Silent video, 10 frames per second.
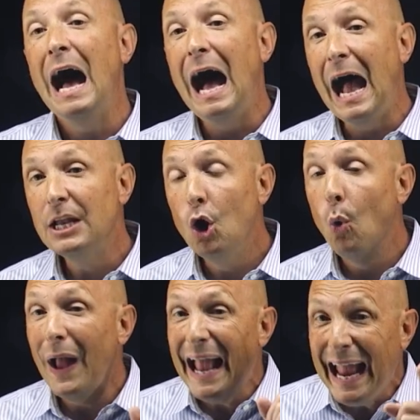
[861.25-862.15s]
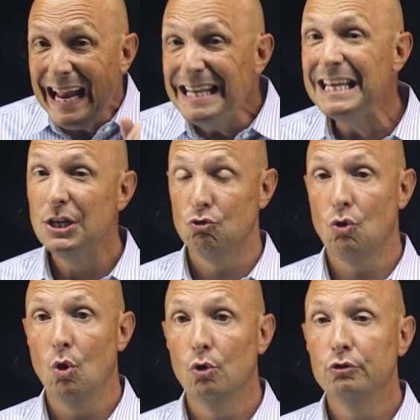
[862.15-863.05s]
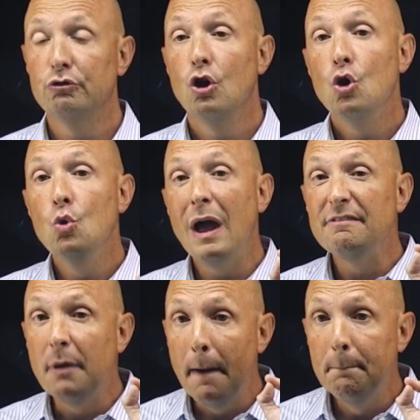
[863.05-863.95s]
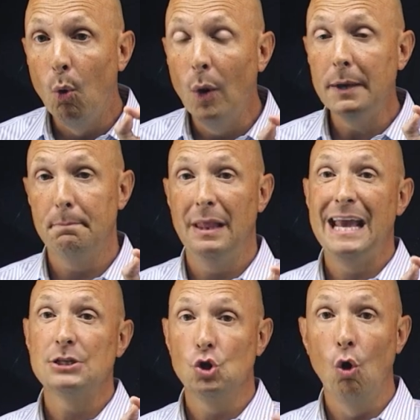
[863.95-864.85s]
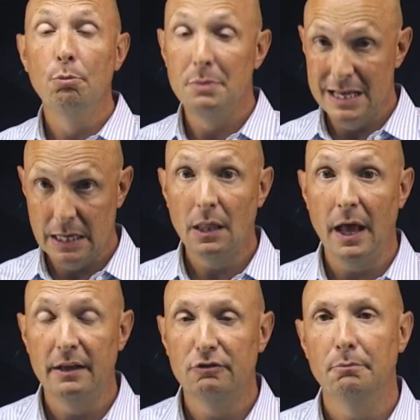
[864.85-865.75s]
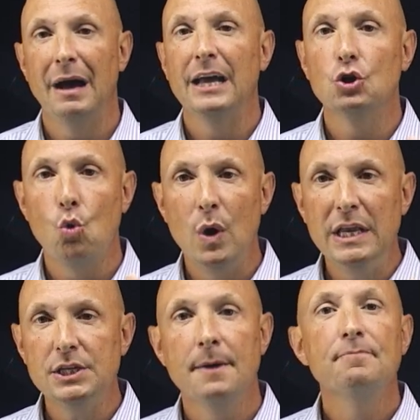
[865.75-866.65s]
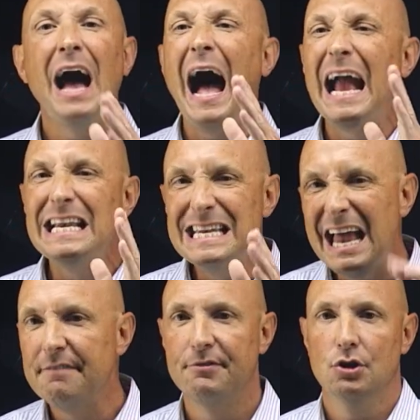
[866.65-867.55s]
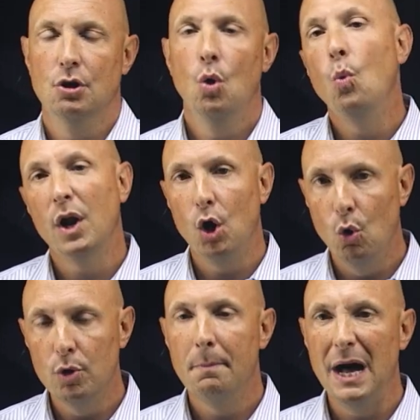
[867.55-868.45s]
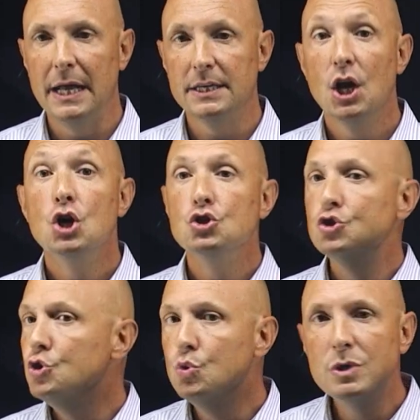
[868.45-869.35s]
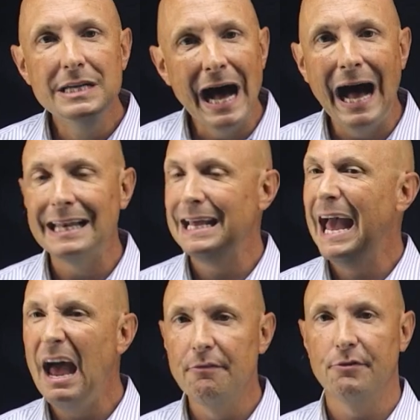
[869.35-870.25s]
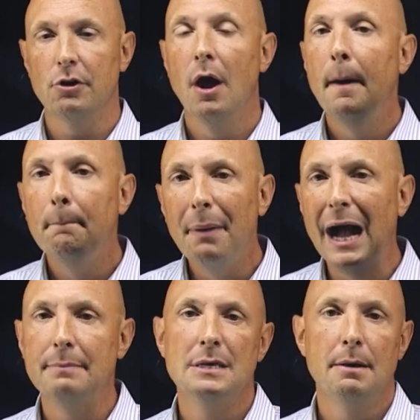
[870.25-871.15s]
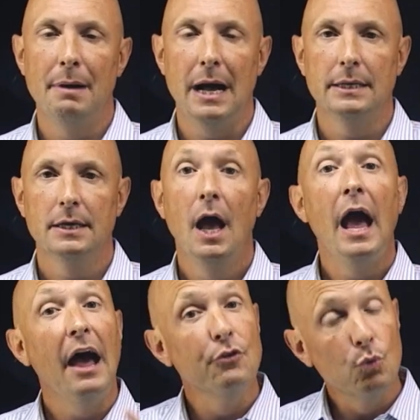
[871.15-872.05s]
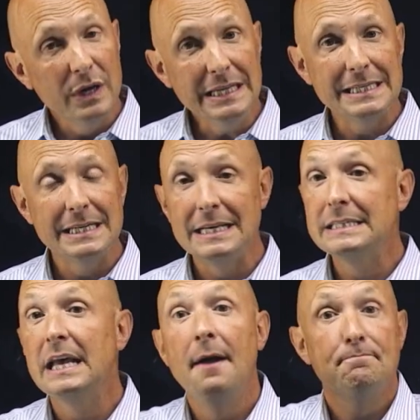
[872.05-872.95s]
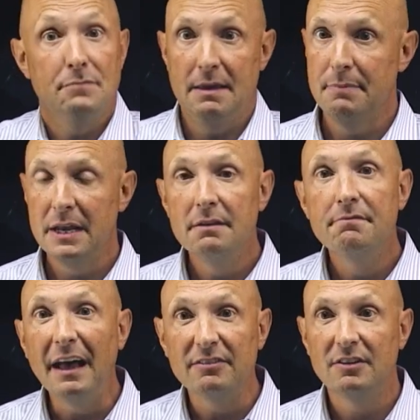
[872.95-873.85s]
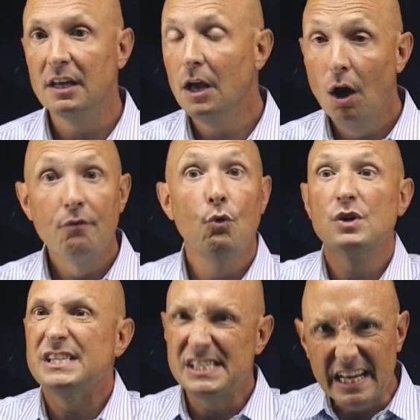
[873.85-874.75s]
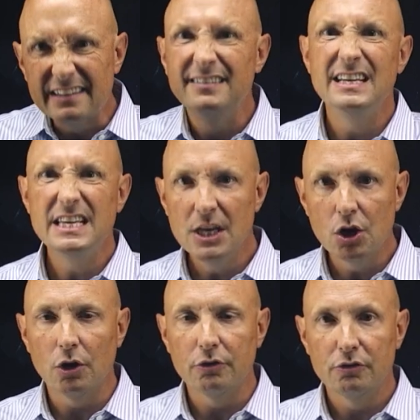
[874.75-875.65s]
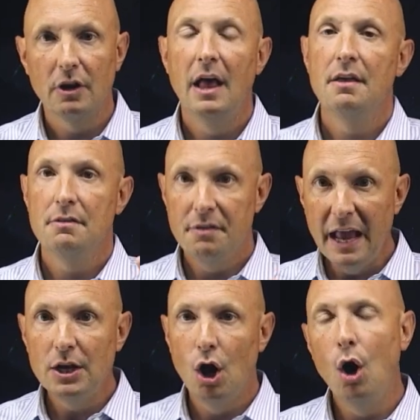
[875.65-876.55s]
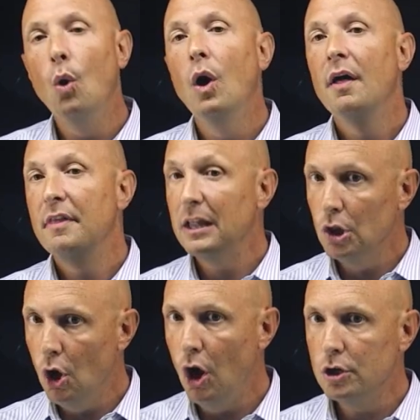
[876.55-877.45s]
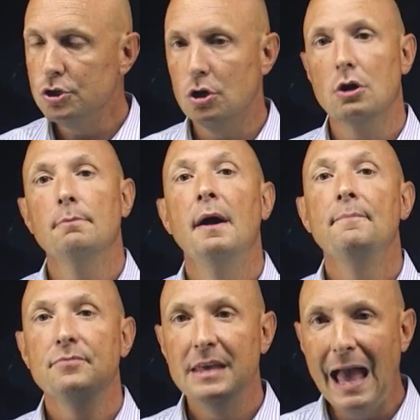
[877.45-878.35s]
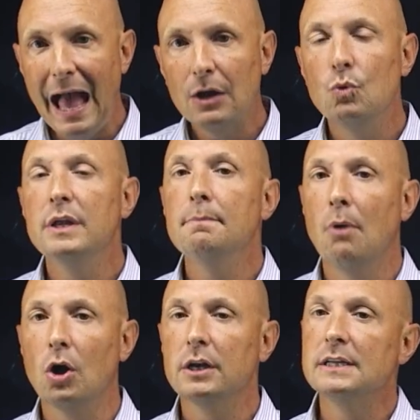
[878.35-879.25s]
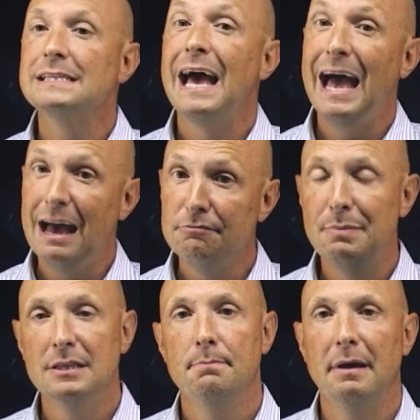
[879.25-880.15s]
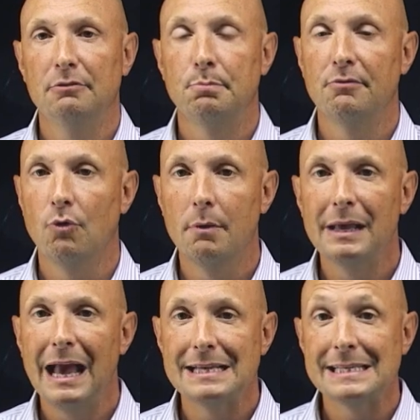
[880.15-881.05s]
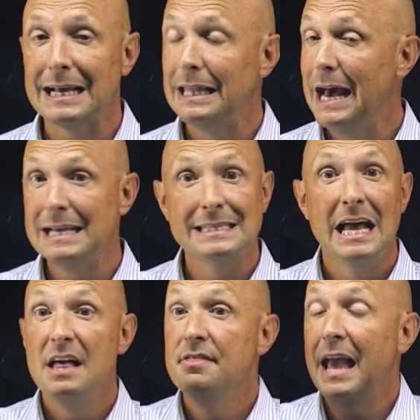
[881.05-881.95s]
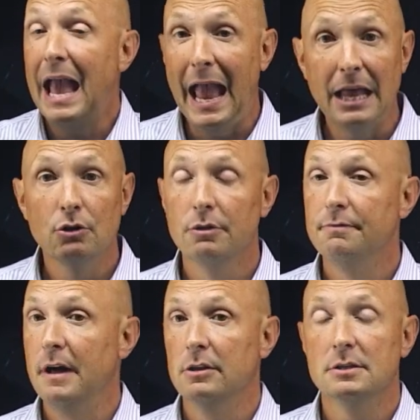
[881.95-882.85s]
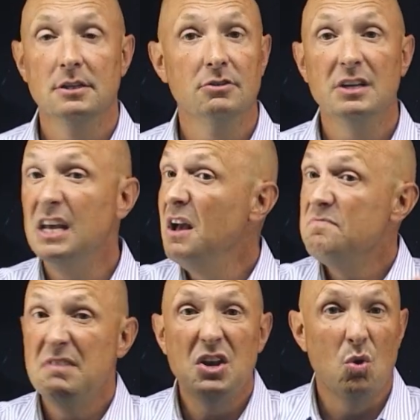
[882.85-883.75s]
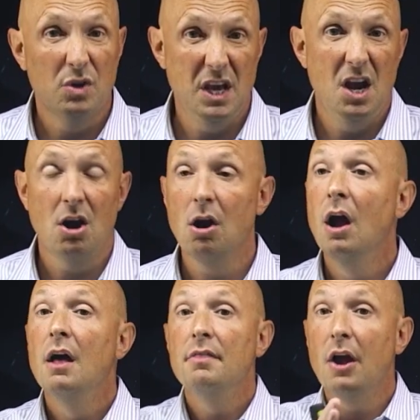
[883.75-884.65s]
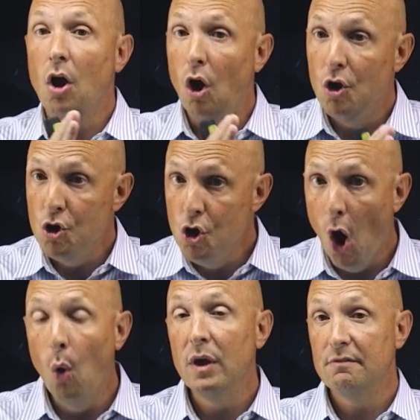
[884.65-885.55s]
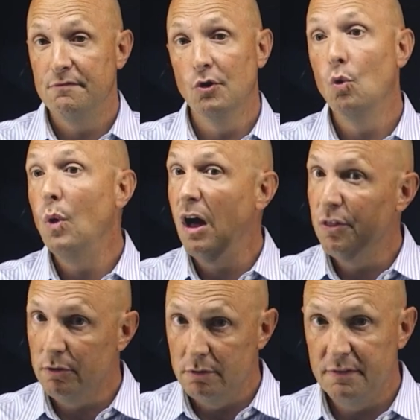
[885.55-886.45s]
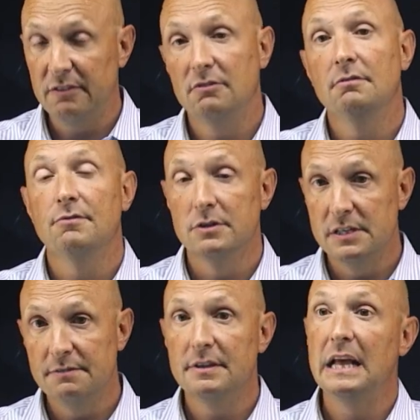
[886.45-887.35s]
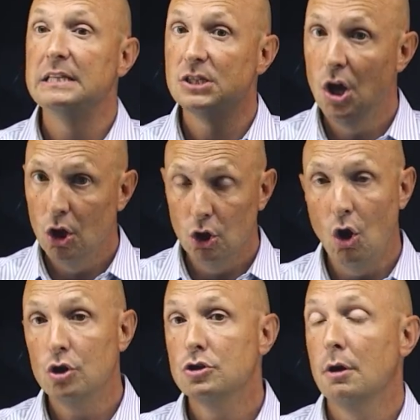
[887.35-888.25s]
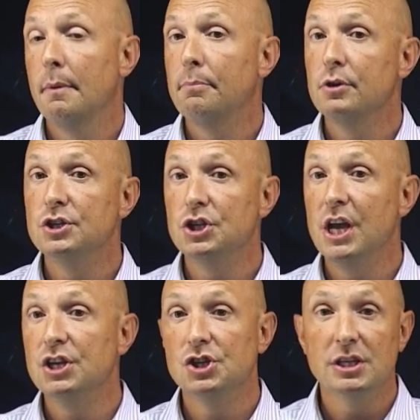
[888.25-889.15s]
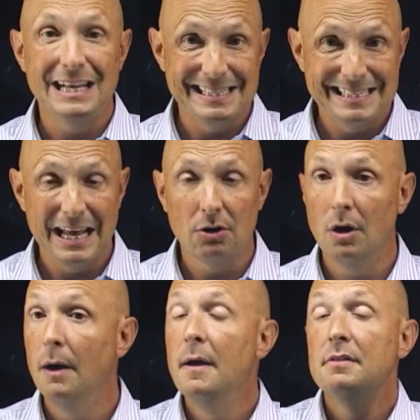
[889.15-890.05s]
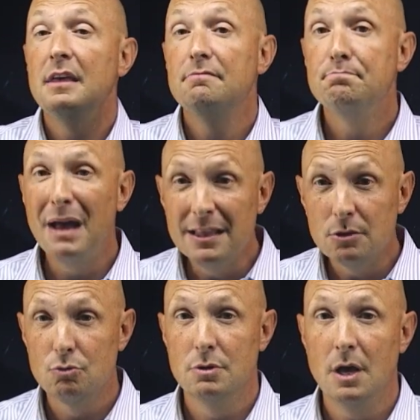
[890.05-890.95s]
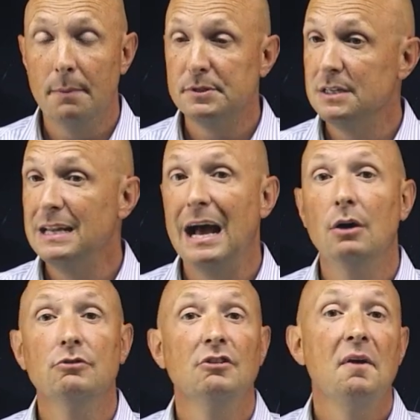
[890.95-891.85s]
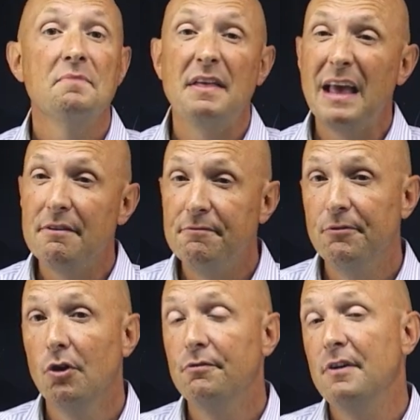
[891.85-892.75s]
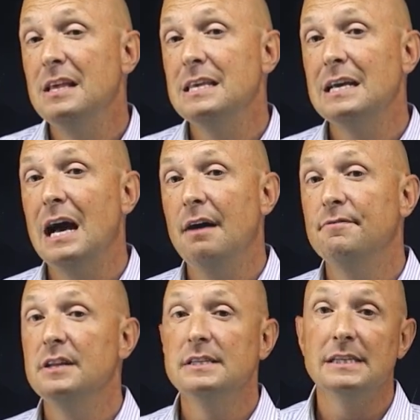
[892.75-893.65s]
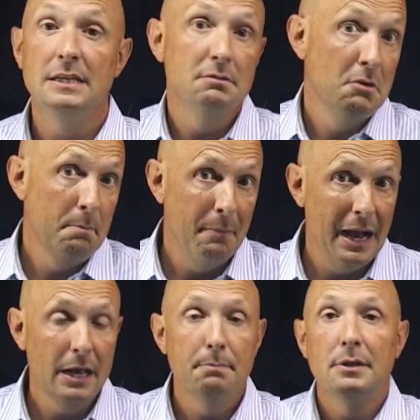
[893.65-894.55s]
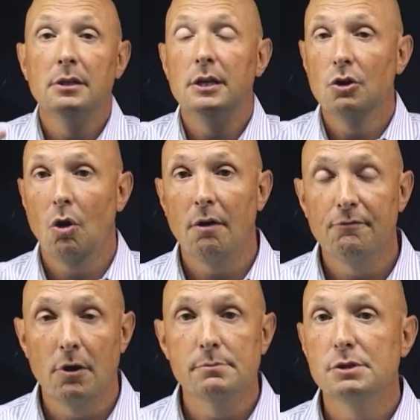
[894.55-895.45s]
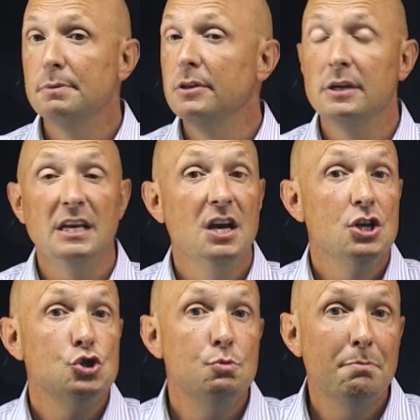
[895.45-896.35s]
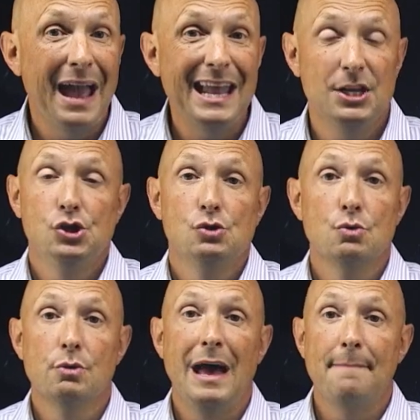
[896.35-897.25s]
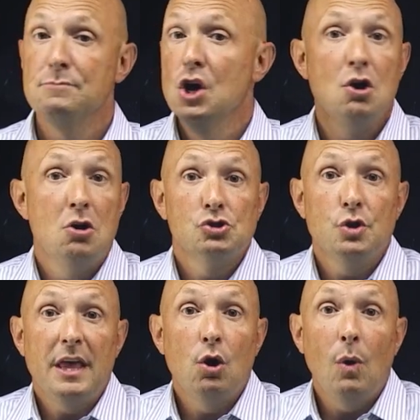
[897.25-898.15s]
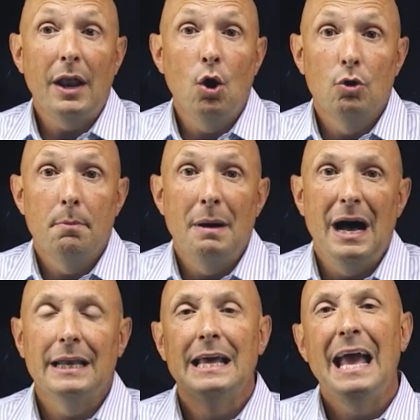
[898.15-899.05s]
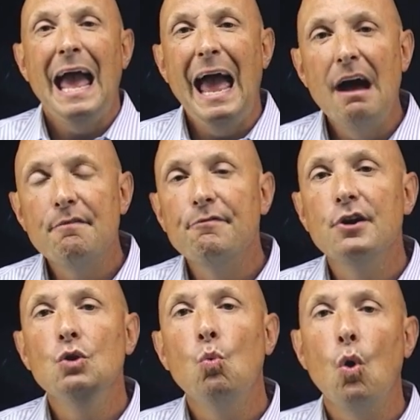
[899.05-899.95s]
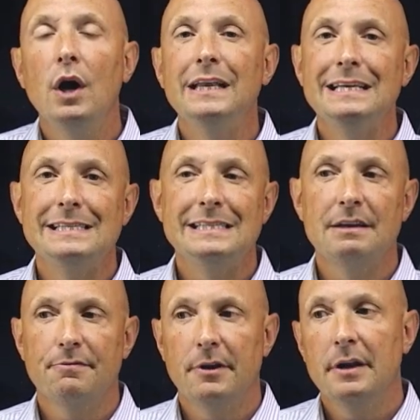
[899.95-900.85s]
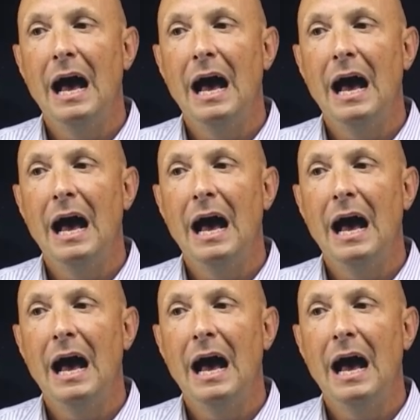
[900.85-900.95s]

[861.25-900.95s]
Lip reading: I know 80-year-olds who have point blank told me, clients of mine, Quint, I never want to own a bond. Do not ever buy me a bond. And the reason is they've been investing for 60 years. They know that long term, the equity markets have been the best performing asset class. They handle the volatility. They don't care. They're knowing full well they're invested for dividends, long-term appreciation, etc. They've been through the ups and downs, and they have full faith and confidence in my ability or our firm's ability to manage through that. So they don't want to own a bond. Everyone is different.